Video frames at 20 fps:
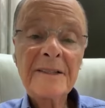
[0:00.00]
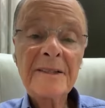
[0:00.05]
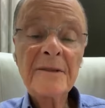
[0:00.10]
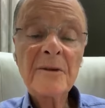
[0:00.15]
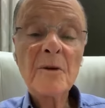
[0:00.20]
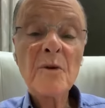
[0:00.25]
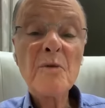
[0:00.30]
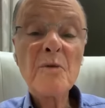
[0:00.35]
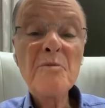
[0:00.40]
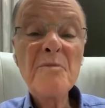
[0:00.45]

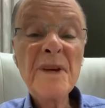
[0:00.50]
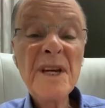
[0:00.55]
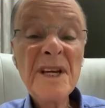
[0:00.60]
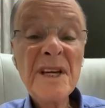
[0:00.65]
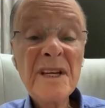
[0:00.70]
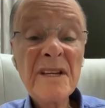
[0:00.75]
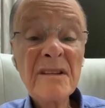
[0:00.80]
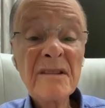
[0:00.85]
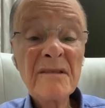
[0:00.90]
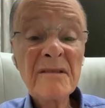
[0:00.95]
with
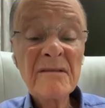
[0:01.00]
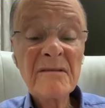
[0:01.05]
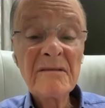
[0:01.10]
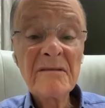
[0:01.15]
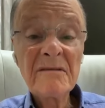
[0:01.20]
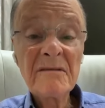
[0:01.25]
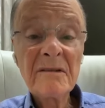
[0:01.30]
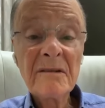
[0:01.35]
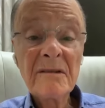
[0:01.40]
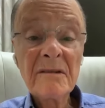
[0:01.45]

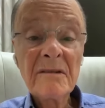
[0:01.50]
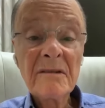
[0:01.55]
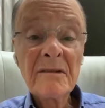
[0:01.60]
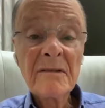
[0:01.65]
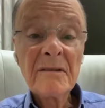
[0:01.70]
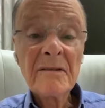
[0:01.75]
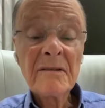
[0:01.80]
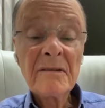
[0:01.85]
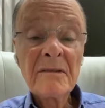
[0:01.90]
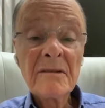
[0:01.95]
anxiety, with
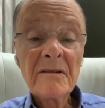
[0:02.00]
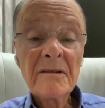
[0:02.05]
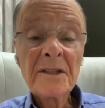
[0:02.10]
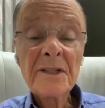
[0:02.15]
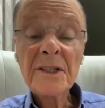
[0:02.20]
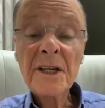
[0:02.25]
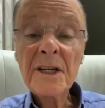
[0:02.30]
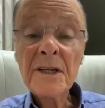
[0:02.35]
fear,